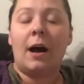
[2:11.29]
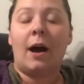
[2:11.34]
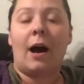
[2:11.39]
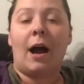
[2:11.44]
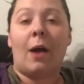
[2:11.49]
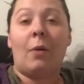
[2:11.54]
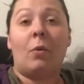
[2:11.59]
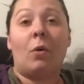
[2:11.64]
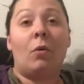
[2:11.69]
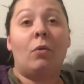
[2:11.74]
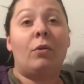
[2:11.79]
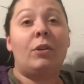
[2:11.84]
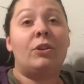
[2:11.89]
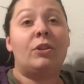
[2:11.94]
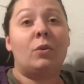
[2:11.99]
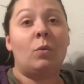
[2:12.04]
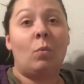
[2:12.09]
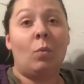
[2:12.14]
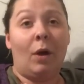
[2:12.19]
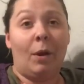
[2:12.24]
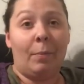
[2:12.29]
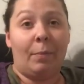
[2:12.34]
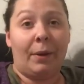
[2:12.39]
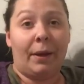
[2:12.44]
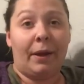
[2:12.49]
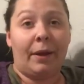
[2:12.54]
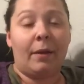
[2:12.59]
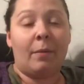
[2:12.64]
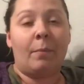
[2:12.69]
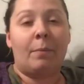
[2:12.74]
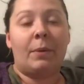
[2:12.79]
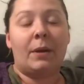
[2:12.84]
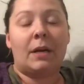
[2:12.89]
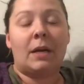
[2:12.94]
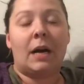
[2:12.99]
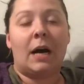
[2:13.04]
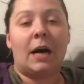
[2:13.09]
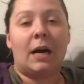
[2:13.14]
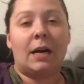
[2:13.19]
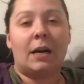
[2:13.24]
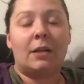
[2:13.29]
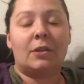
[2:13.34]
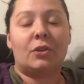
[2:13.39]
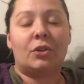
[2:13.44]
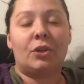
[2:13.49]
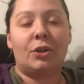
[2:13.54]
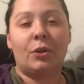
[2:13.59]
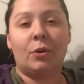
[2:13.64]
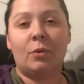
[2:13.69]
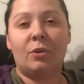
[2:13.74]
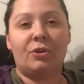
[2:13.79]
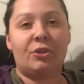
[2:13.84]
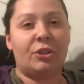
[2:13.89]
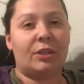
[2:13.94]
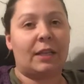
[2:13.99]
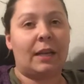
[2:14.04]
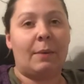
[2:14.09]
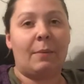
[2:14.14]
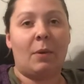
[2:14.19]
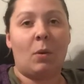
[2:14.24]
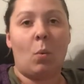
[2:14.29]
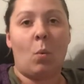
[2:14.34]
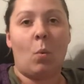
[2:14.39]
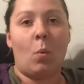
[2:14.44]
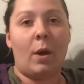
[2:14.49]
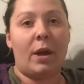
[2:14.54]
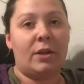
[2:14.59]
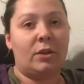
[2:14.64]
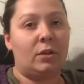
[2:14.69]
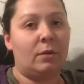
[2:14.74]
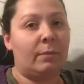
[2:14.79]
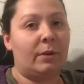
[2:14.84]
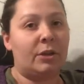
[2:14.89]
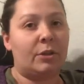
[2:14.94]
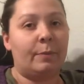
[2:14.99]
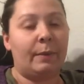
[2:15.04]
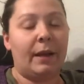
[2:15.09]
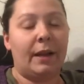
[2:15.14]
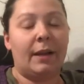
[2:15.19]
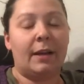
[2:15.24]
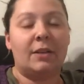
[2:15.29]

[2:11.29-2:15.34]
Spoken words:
I will only do 1 pig because 2 is just going to be way too much meat.